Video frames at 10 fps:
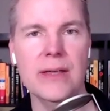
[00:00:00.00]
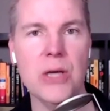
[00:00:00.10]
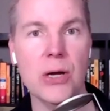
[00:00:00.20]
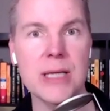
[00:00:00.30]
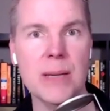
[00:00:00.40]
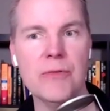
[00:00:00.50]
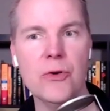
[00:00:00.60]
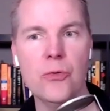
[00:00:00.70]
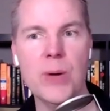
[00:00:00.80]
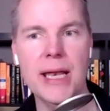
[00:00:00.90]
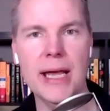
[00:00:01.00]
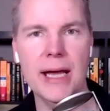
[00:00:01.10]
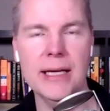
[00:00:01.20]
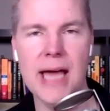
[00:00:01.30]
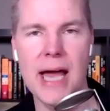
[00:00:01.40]
concept of
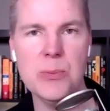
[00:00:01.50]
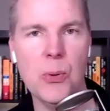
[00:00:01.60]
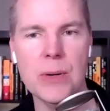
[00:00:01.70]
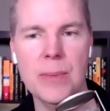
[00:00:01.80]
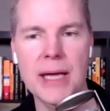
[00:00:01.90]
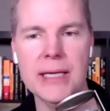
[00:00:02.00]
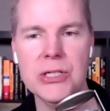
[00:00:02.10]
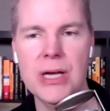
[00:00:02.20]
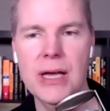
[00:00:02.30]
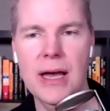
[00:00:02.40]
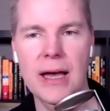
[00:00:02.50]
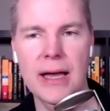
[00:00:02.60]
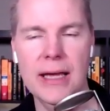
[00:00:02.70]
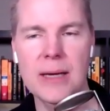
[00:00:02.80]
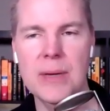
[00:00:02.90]
creating a dashboard page.
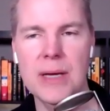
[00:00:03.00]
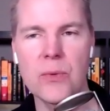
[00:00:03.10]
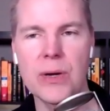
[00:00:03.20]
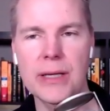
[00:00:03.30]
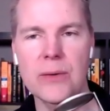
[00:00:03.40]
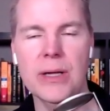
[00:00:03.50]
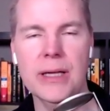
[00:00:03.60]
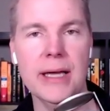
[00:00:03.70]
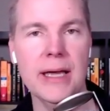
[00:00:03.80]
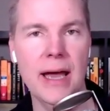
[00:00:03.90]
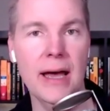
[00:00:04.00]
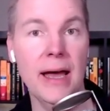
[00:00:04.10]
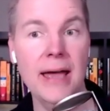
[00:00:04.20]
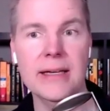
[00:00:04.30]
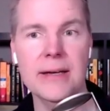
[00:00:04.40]
It can be really, really
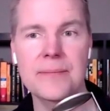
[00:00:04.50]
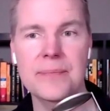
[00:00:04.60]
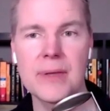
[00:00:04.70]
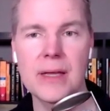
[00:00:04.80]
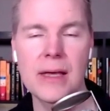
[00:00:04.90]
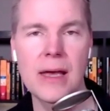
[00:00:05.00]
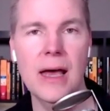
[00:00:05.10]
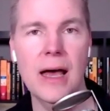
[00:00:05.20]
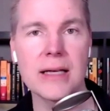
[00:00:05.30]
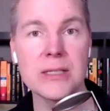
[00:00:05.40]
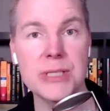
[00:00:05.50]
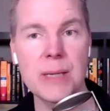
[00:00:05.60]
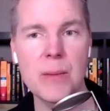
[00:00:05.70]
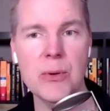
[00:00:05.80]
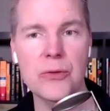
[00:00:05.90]
handy. So
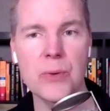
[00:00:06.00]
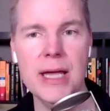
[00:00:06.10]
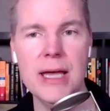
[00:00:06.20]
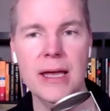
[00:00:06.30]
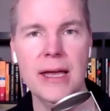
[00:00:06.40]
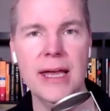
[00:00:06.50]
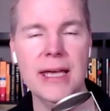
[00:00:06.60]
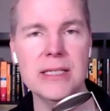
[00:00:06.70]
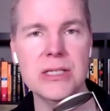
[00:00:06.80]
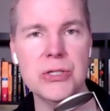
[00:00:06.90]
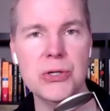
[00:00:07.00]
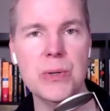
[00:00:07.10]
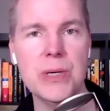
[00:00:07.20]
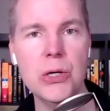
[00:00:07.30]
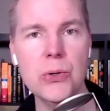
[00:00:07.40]
tip number 3 is to
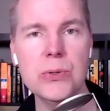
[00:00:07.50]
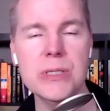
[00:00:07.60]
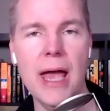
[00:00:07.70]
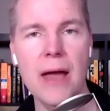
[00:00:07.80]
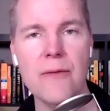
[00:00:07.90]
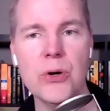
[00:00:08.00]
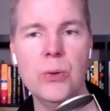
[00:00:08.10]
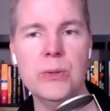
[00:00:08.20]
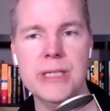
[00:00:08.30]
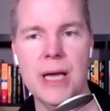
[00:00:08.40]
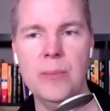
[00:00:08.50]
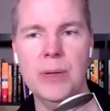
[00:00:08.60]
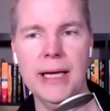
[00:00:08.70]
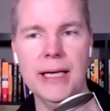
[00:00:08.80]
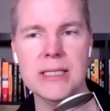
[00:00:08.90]
use Evernote
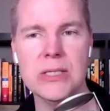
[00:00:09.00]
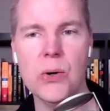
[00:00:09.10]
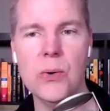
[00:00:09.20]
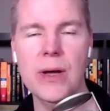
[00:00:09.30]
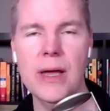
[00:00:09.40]
templates. So